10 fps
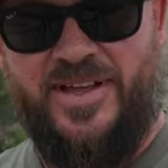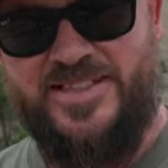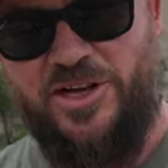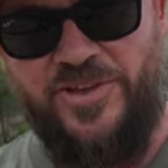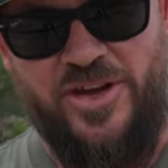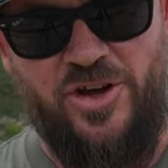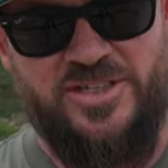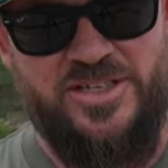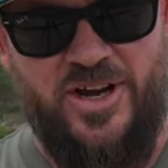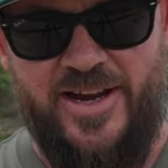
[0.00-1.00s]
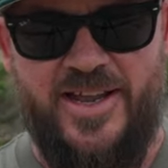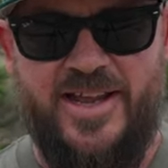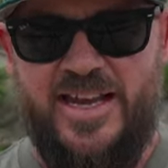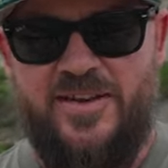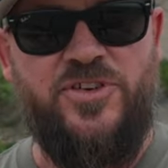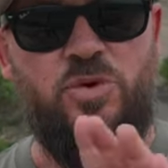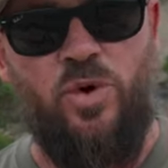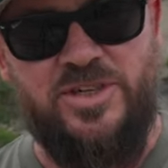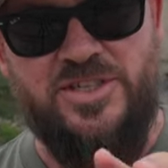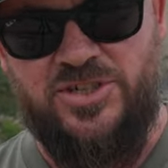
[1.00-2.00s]
held there nice and tight. If you
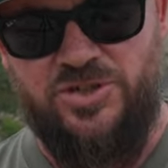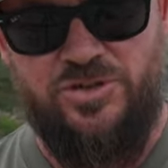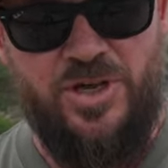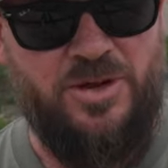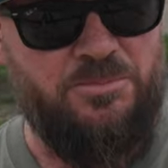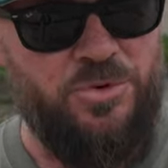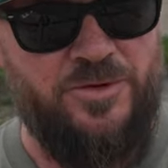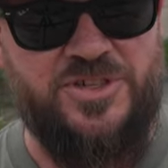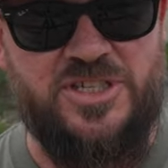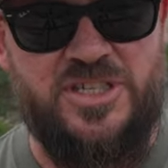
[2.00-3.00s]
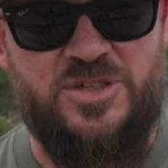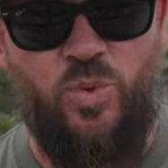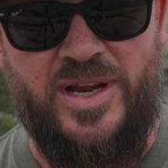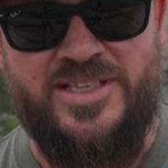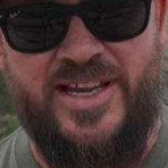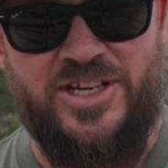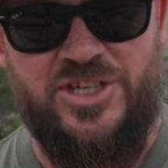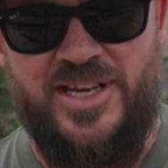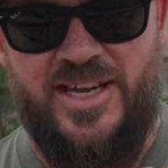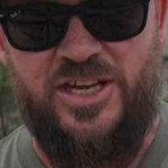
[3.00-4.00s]
wanted to move just this one
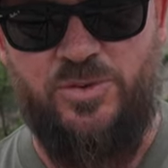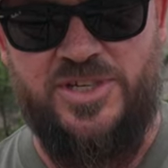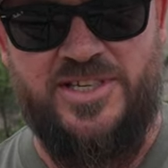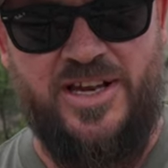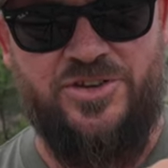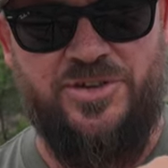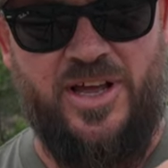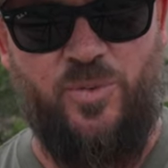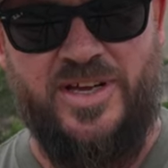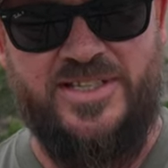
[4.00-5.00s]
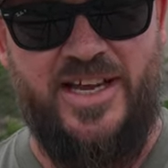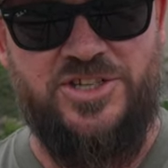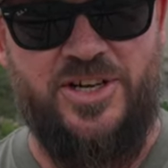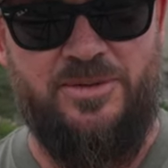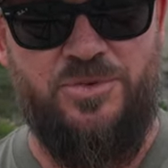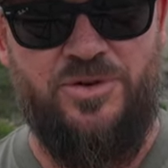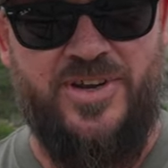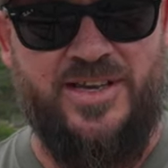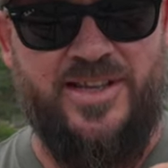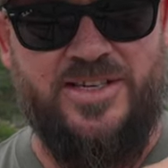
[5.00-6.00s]
section here, you would just undo that one section and move
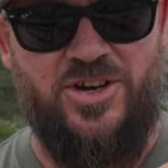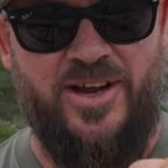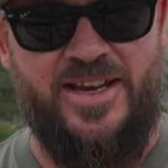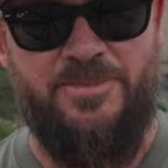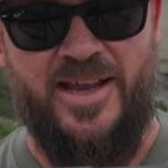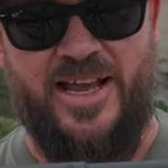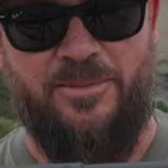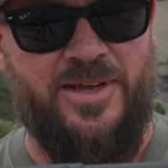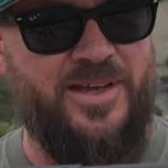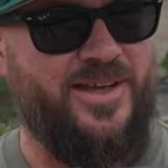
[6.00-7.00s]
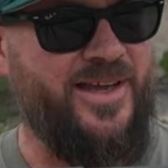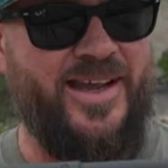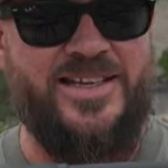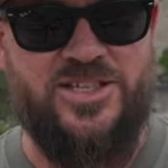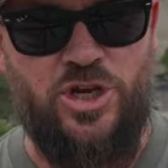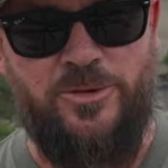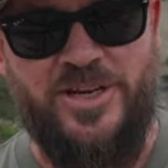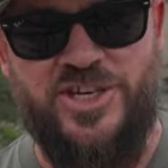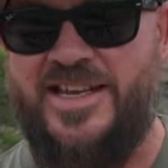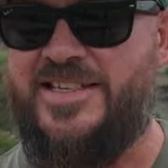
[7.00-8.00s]
it and then tighten it back up. It is so
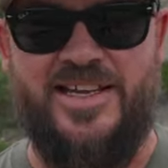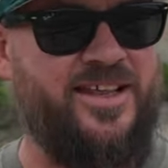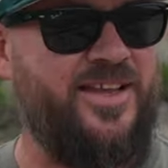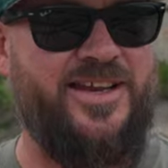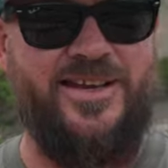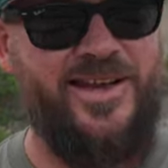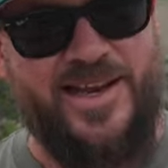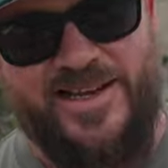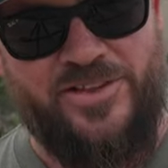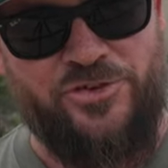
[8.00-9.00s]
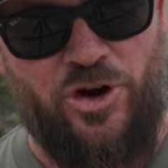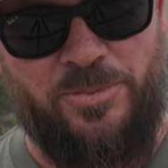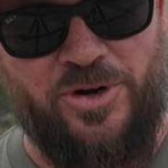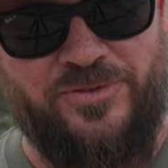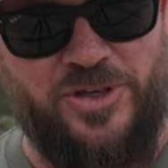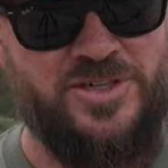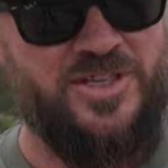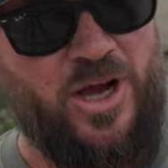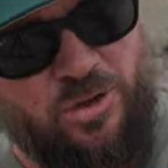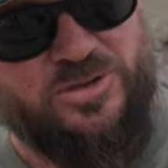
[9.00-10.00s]
much easier than any other tripod I've used.
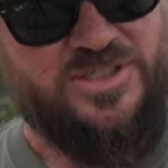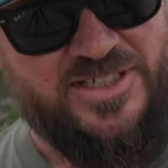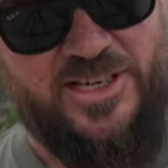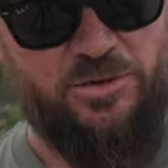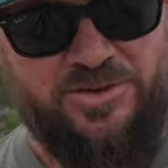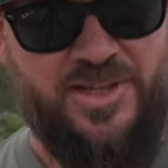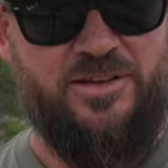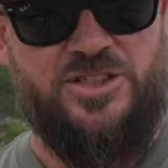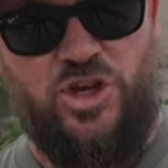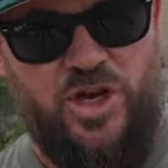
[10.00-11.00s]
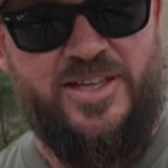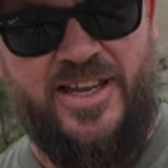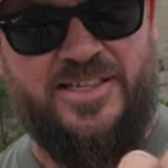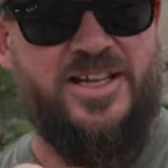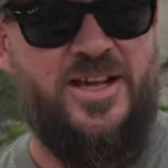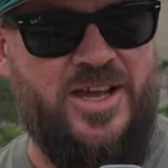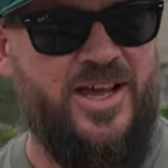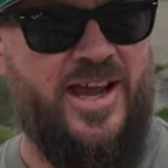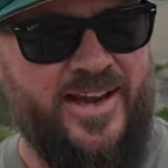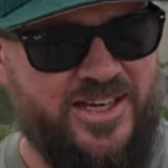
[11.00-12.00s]
The whole tilt, turn things
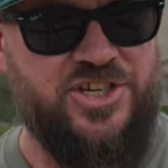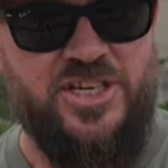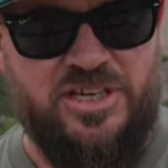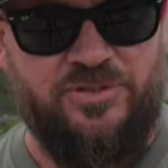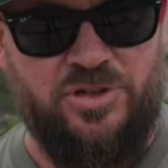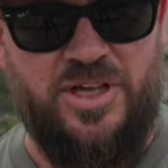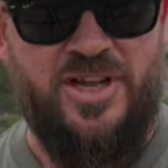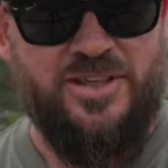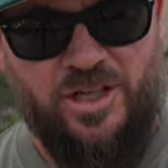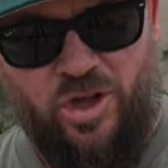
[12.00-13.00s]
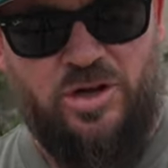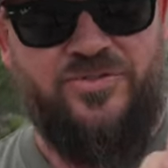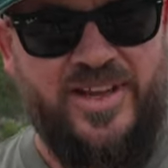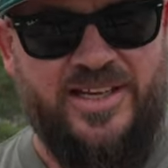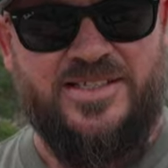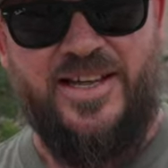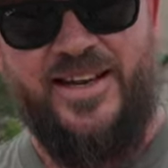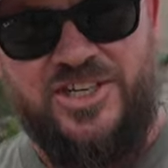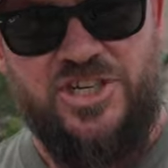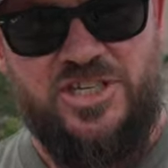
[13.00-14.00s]
at each interval, the lock things at
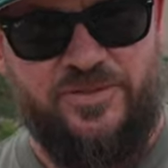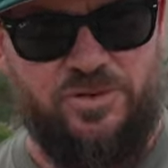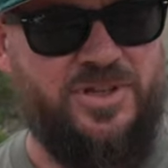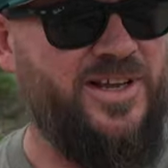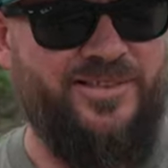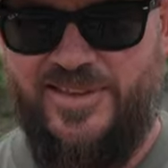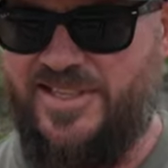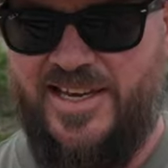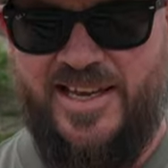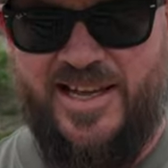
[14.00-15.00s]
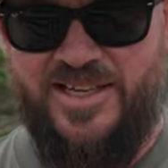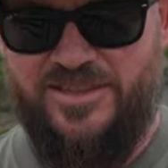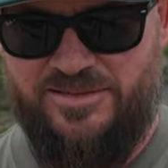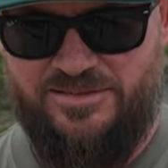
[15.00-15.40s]
each interval. This here,